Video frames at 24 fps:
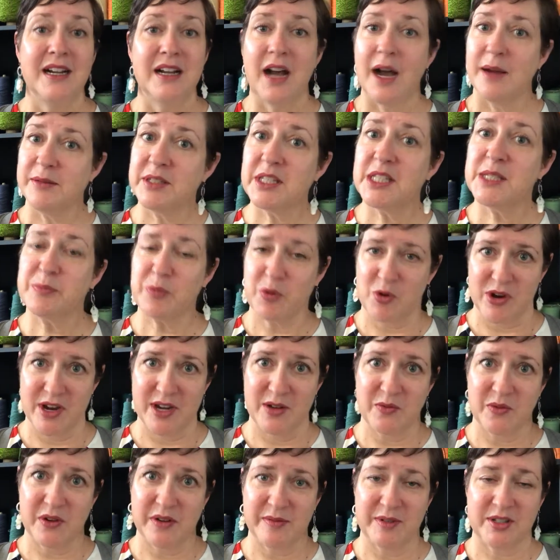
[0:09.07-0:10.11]
Up to this
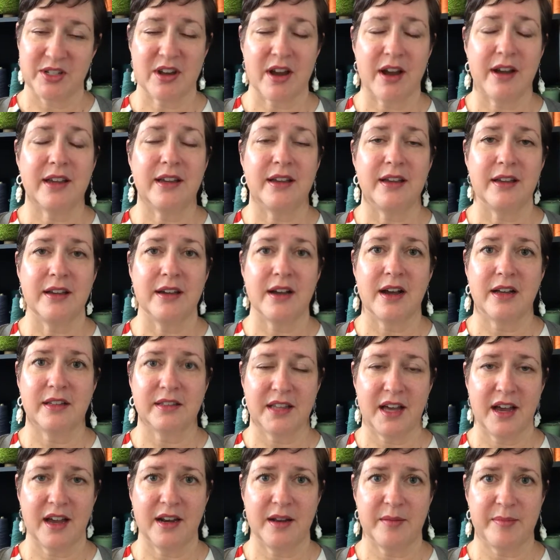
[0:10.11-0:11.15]
point, we've been talking a
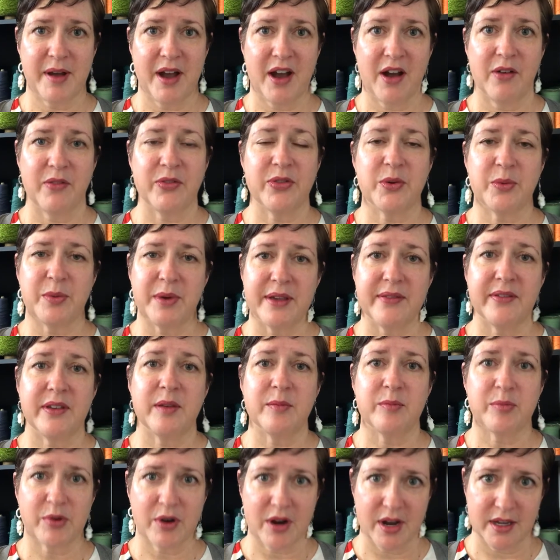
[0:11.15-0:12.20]
lot about the
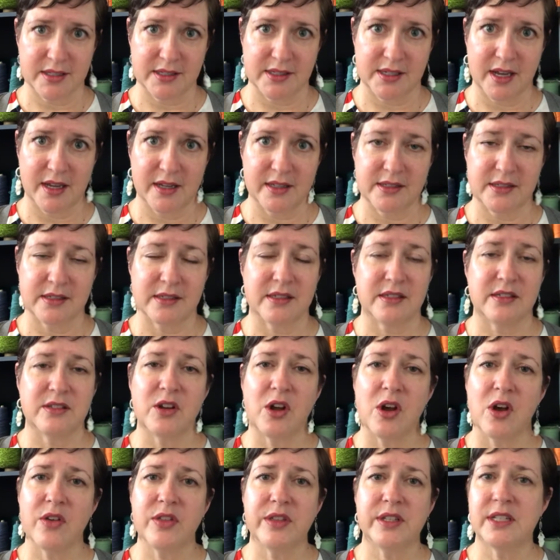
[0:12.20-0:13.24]
weaving process
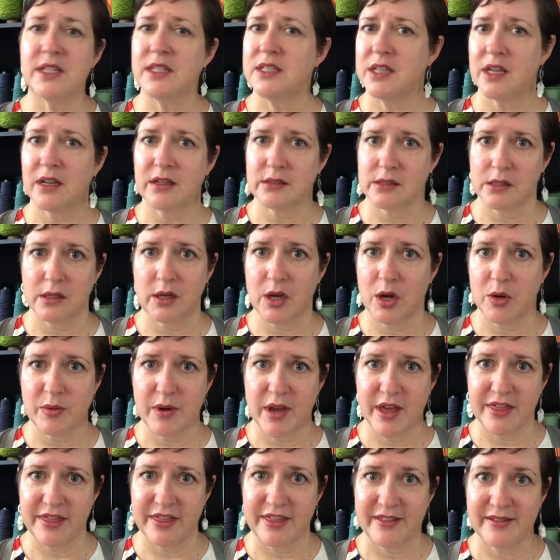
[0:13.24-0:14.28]
and all the details that go
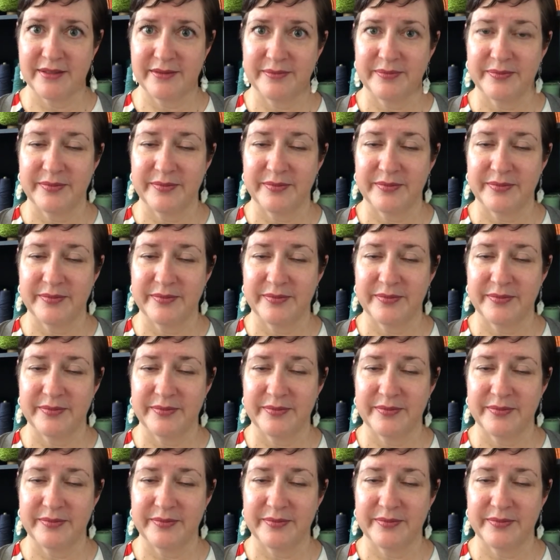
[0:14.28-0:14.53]
with.